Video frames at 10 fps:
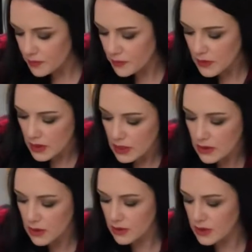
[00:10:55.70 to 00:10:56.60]
I
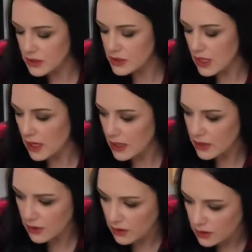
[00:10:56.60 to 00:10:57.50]
know, you're
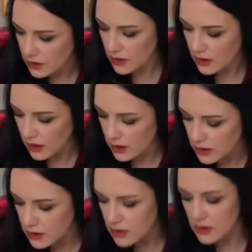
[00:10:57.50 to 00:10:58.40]
tired, huh?
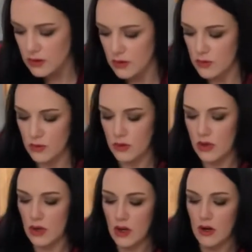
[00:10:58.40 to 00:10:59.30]

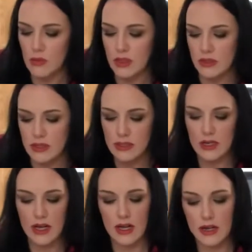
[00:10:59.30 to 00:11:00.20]
Almost
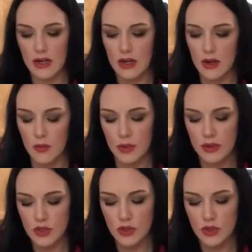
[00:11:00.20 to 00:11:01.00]
done, and I'll put you